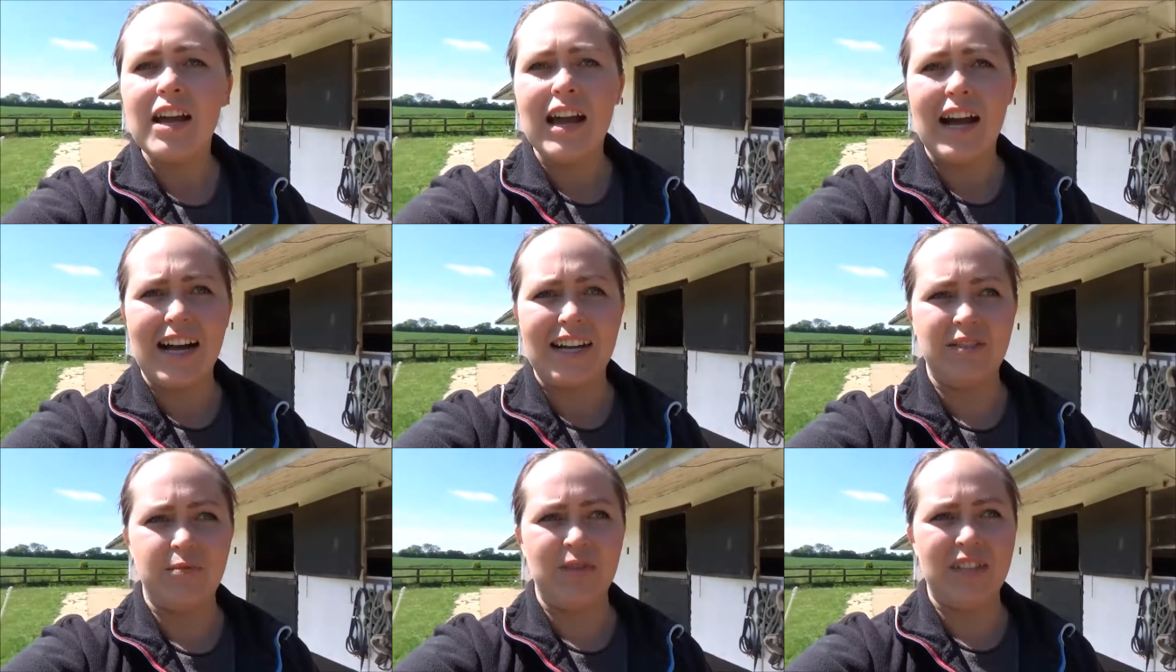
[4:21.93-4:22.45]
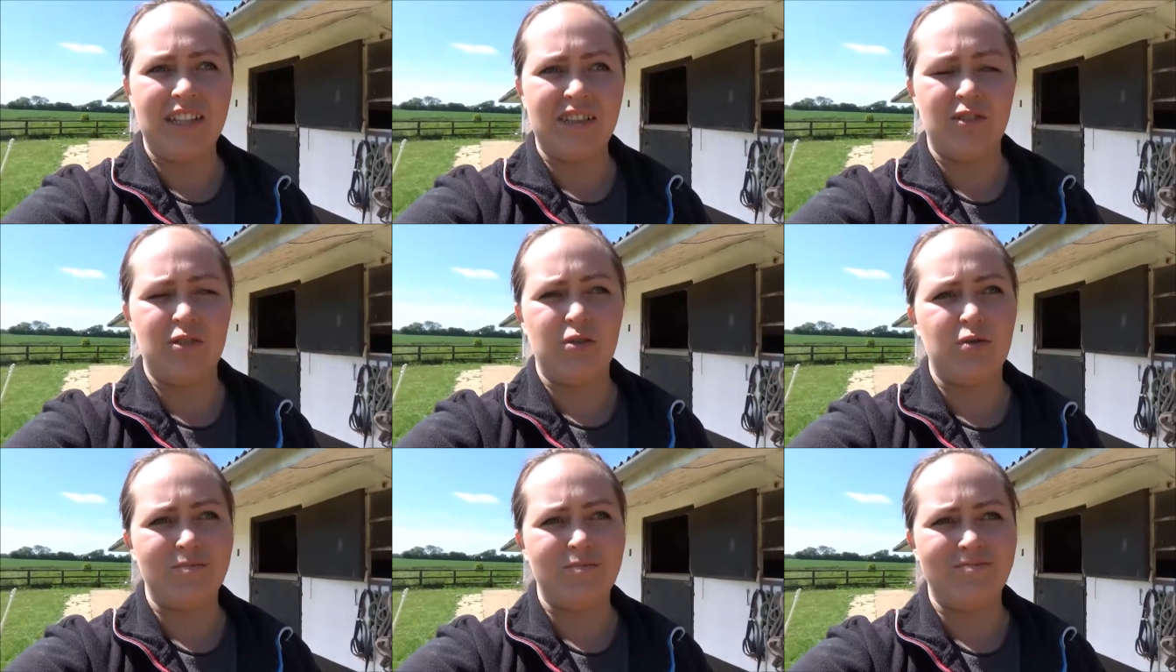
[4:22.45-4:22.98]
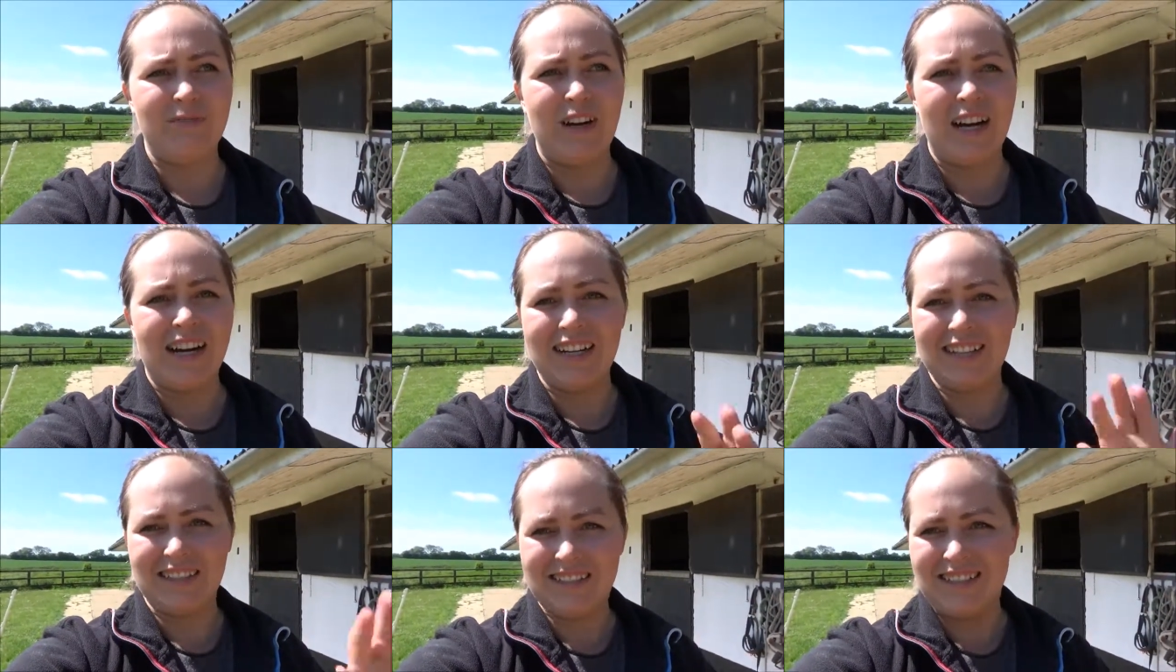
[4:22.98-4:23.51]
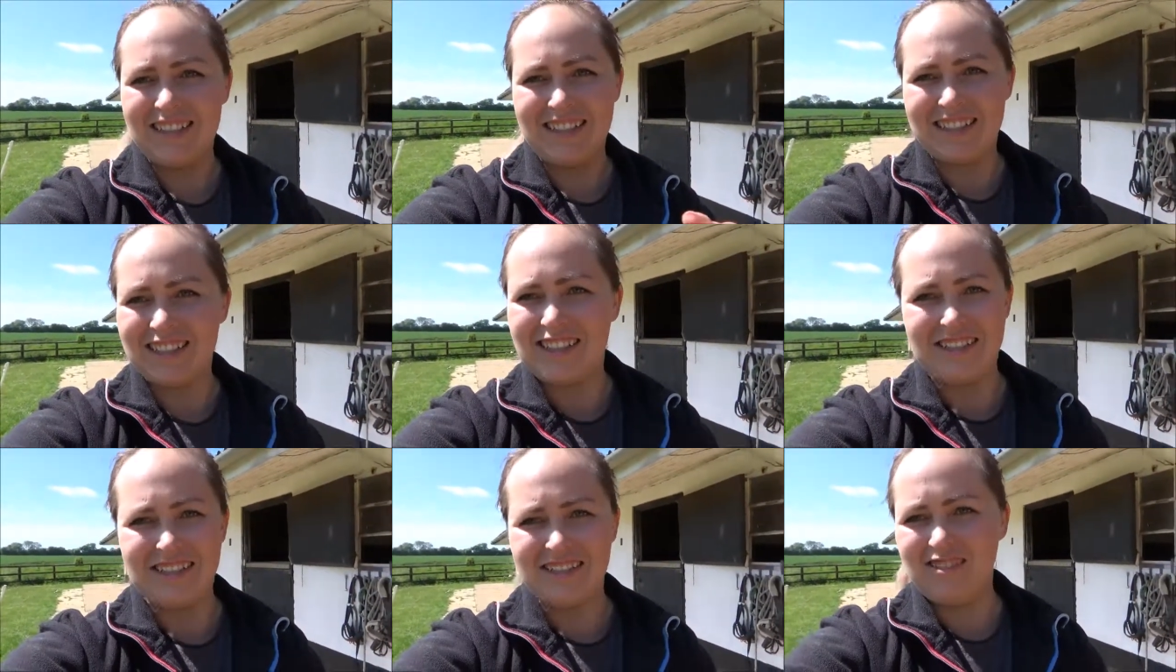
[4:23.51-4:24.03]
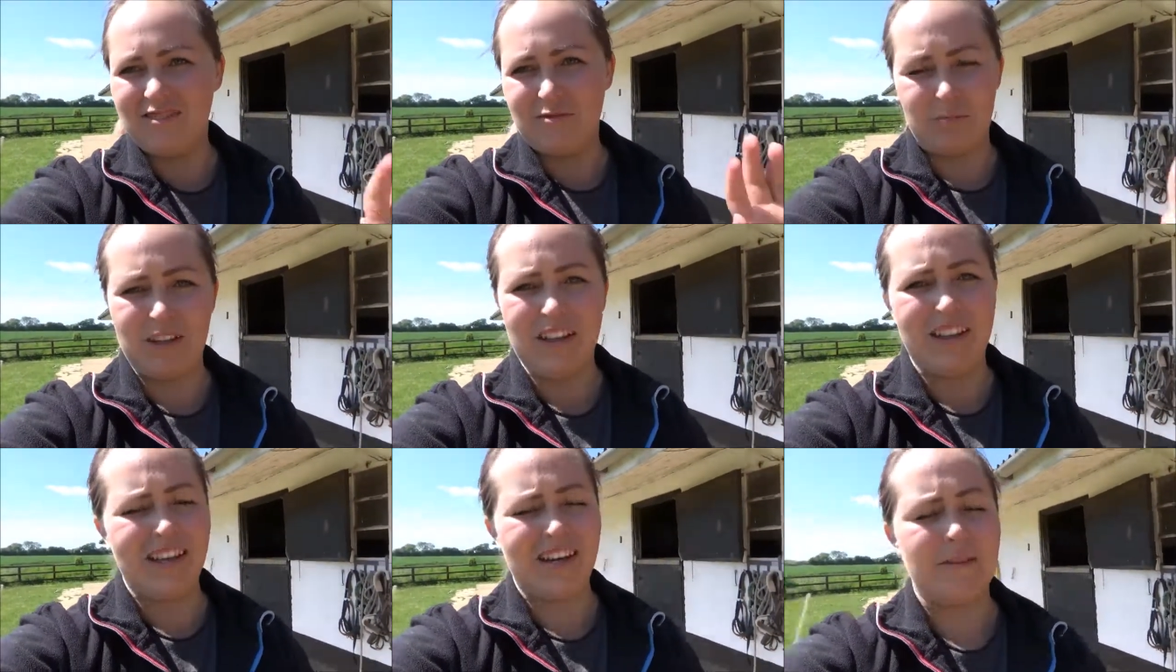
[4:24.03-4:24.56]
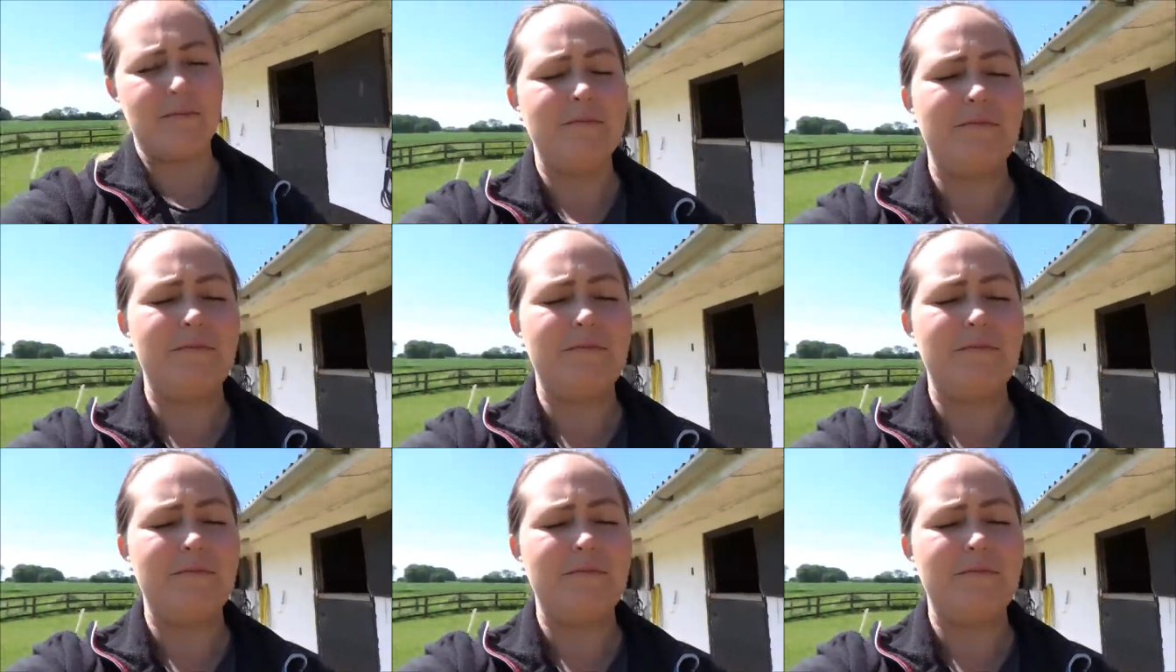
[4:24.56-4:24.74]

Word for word: and we need to go, mm, uh, needs to not be there.